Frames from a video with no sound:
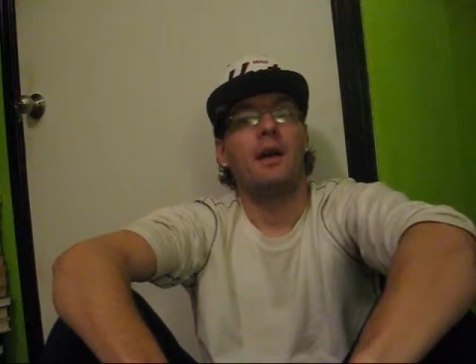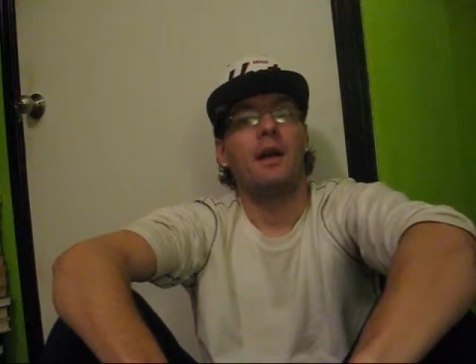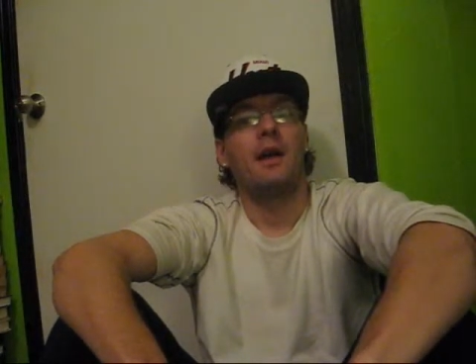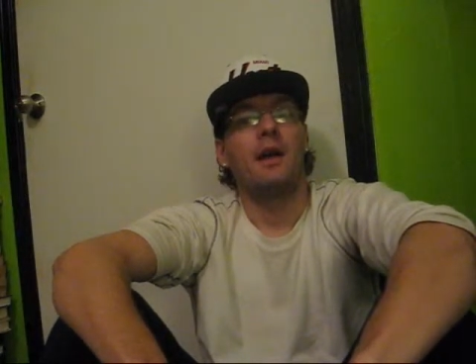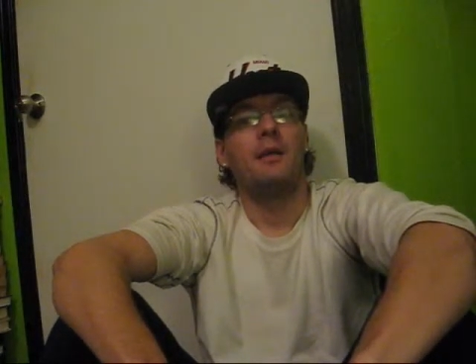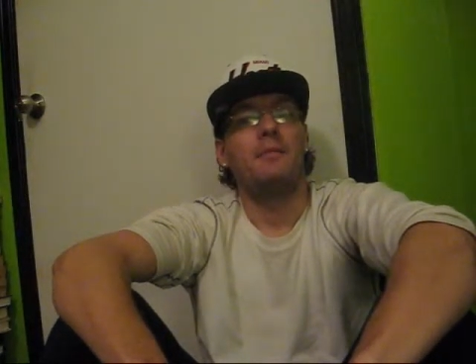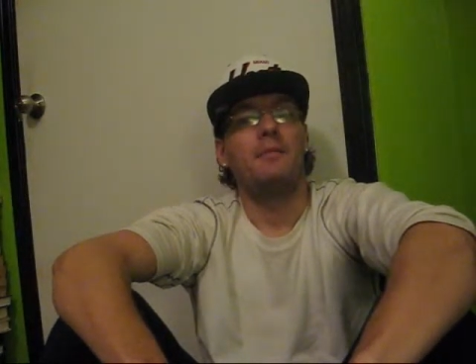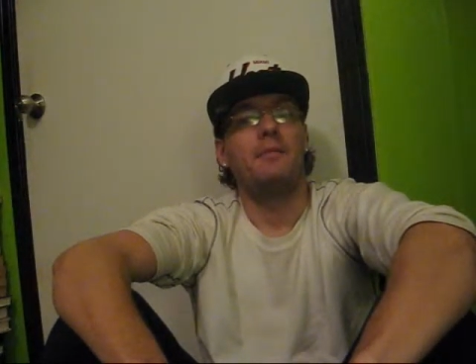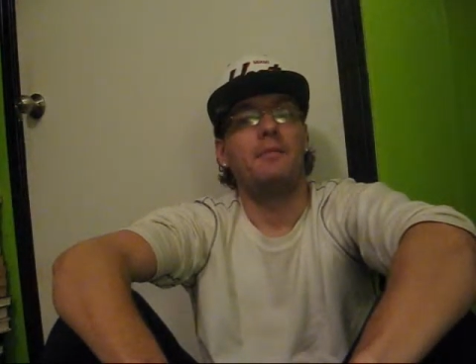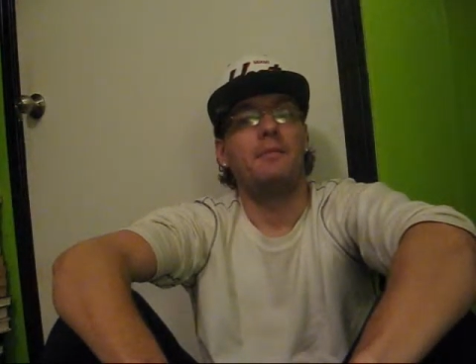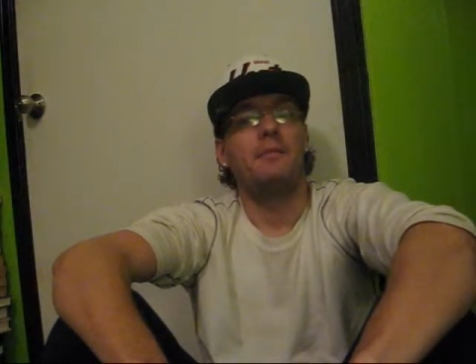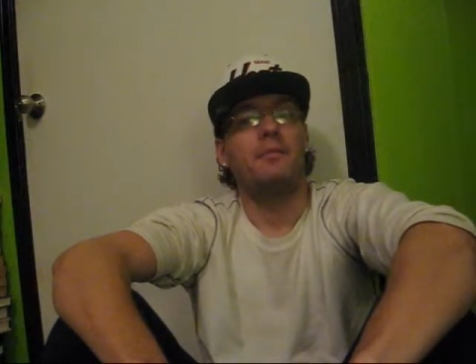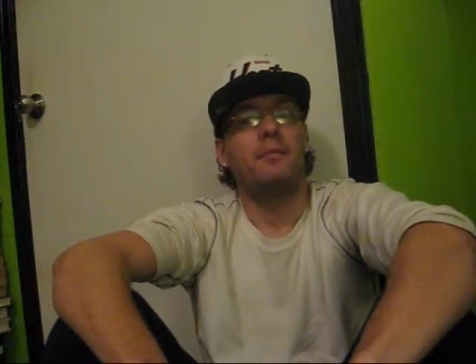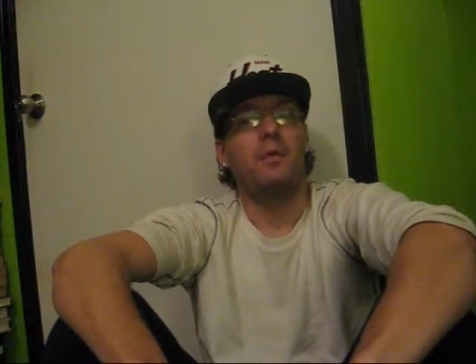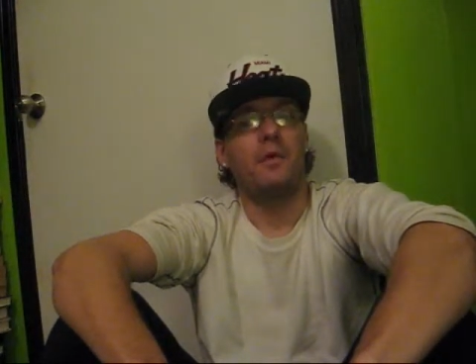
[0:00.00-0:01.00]
and
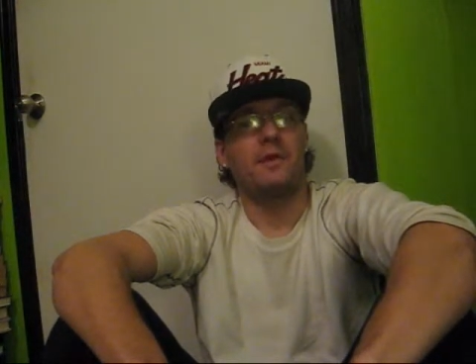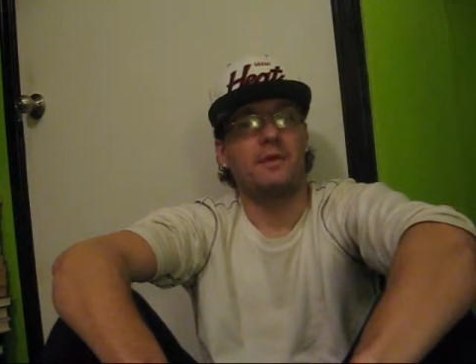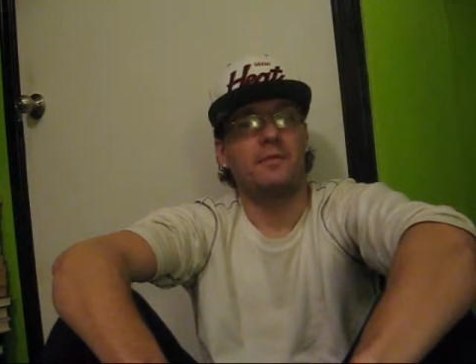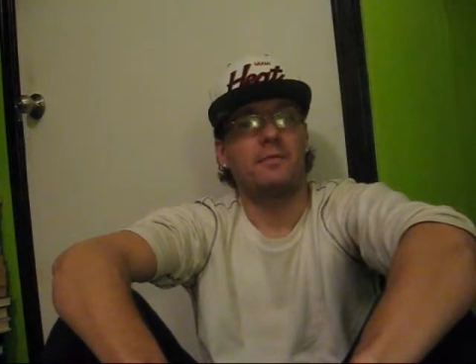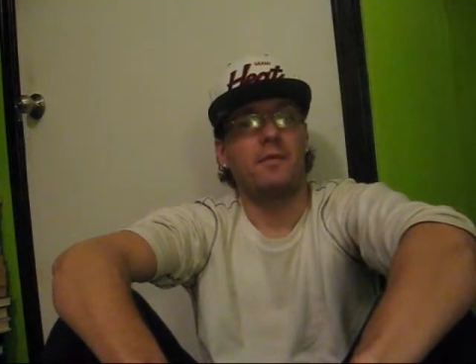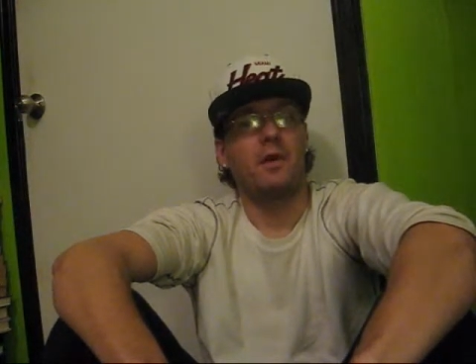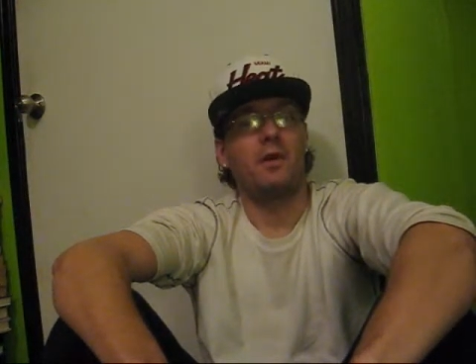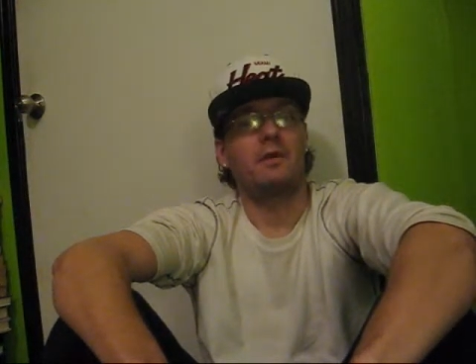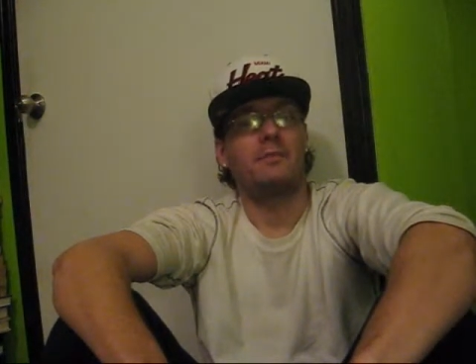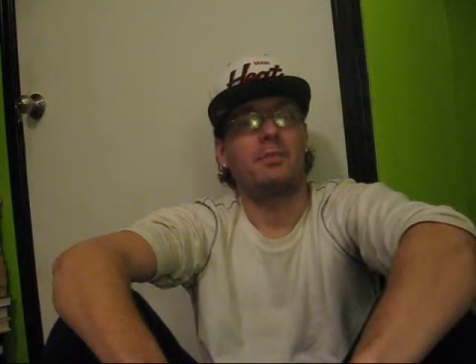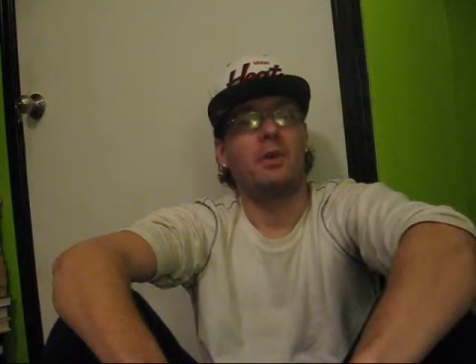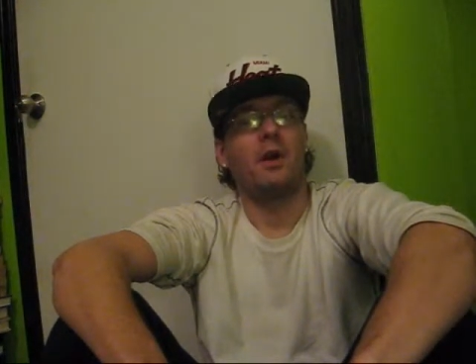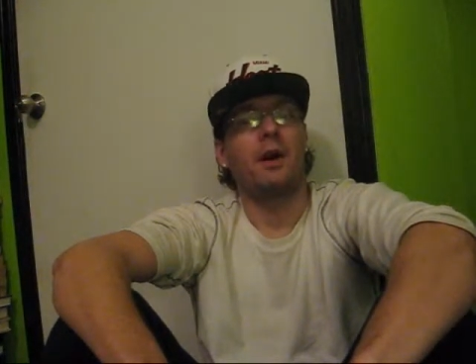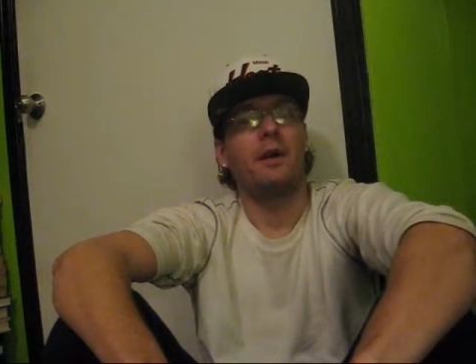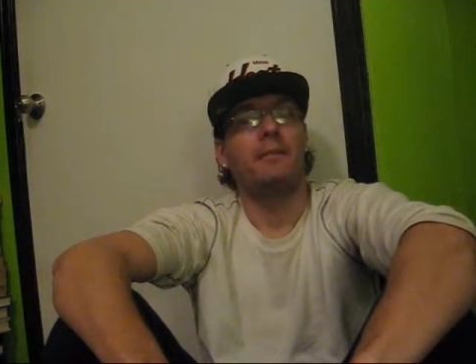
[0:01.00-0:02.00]
with his first
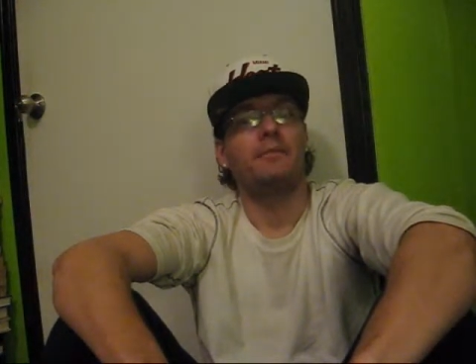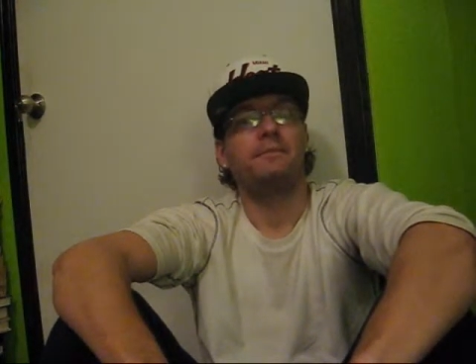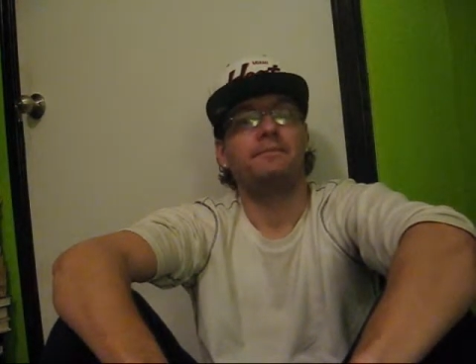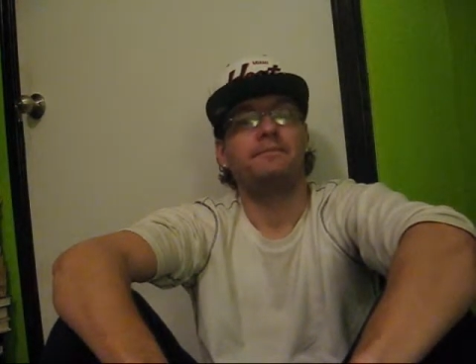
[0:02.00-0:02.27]
play.